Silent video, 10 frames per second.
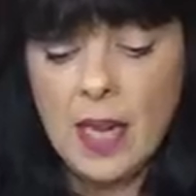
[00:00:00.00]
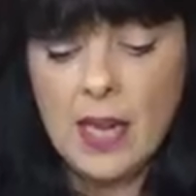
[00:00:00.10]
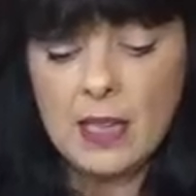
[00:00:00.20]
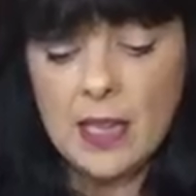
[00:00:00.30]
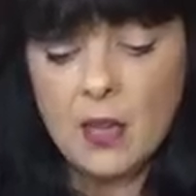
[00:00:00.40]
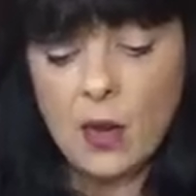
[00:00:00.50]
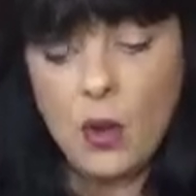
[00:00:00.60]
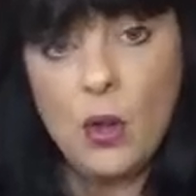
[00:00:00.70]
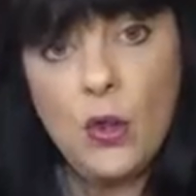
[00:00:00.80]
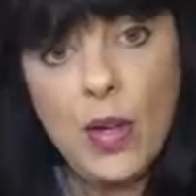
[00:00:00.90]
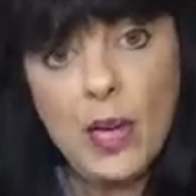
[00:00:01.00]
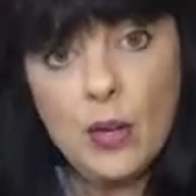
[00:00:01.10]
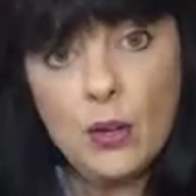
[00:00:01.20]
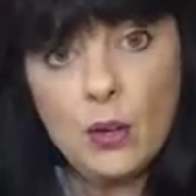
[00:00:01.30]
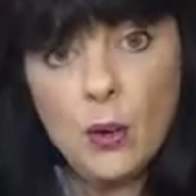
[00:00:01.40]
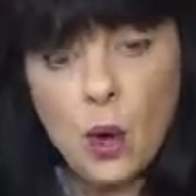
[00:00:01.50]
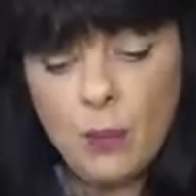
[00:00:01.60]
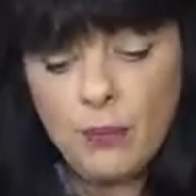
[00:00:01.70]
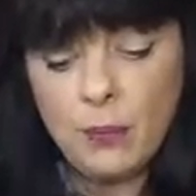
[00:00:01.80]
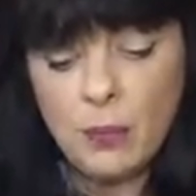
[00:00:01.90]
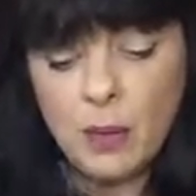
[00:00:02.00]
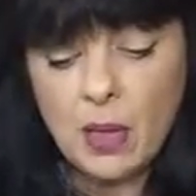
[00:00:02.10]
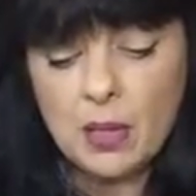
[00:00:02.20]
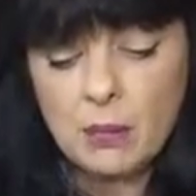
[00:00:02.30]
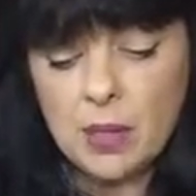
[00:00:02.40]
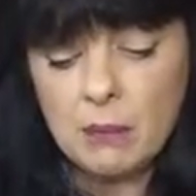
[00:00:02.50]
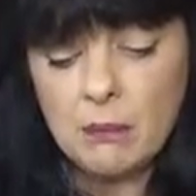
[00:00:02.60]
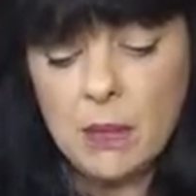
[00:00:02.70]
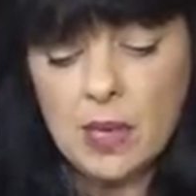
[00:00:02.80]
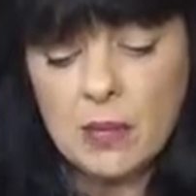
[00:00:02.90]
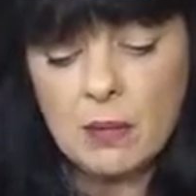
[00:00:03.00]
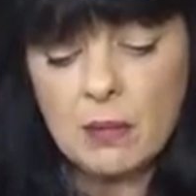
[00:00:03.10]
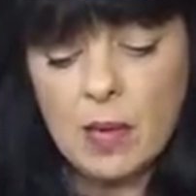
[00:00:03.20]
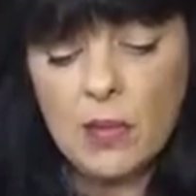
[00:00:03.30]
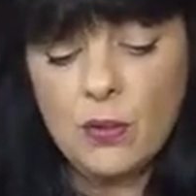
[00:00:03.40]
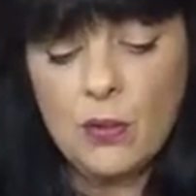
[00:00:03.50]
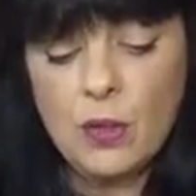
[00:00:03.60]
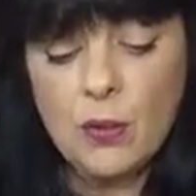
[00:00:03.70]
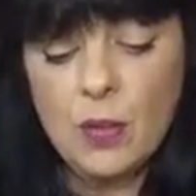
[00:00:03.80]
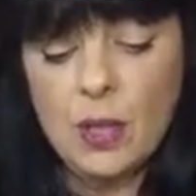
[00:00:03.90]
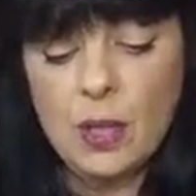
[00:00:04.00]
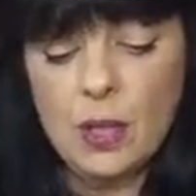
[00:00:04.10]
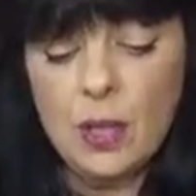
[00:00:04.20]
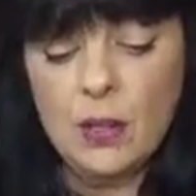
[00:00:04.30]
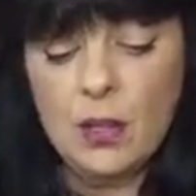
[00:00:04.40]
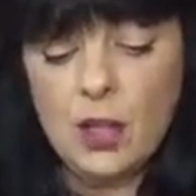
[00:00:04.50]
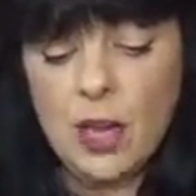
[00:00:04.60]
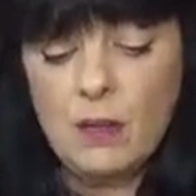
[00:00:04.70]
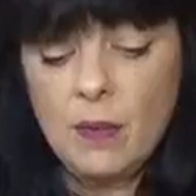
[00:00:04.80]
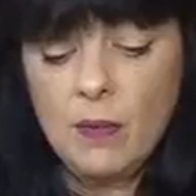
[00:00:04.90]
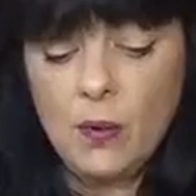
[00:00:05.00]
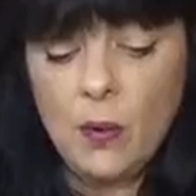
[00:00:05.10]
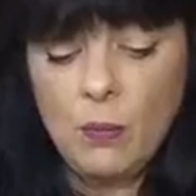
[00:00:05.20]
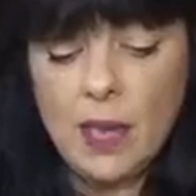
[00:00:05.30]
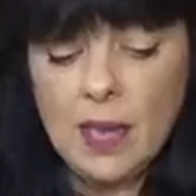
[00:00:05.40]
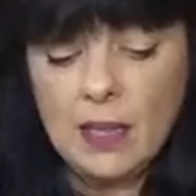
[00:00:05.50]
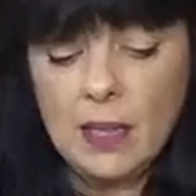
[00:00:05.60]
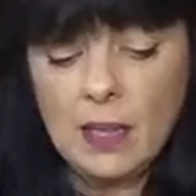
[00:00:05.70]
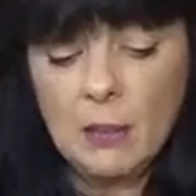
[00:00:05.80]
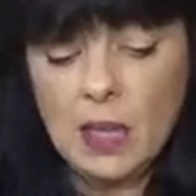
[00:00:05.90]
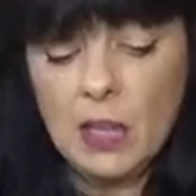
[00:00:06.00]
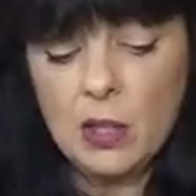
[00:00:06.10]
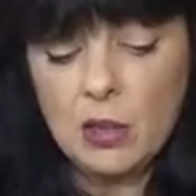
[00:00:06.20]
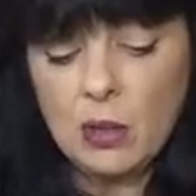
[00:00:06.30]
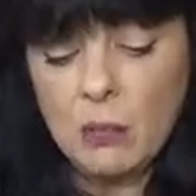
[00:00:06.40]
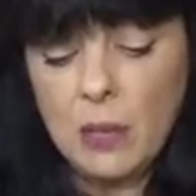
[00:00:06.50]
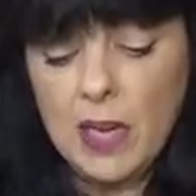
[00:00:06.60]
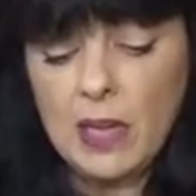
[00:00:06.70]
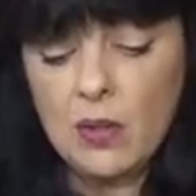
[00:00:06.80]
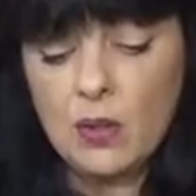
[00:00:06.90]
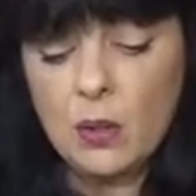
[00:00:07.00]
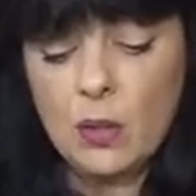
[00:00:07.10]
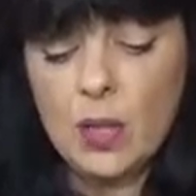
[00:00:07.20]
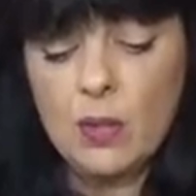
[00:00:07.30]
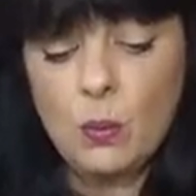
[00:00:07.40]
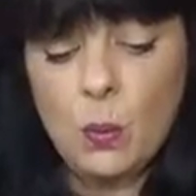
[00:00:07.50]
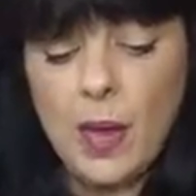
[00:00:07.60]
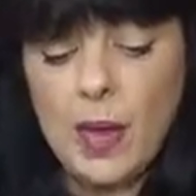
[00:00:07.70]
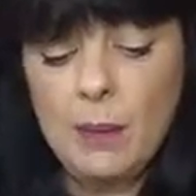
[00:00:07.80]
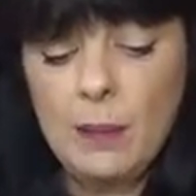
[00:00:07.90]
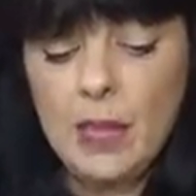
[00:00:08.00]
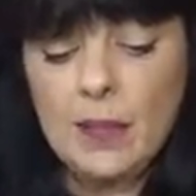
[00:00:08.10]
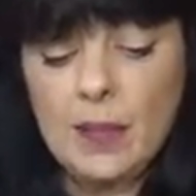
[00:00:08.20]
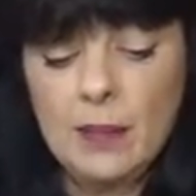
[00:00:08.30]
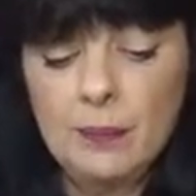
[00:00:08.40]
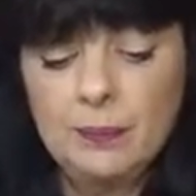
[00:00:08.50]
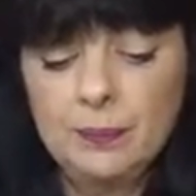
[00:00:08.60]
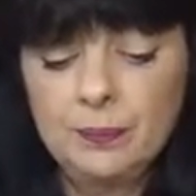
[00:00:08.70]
and get all that glue up from the bottom and mix it right through the shaving foam, and making sure the baking soda is well mixed in.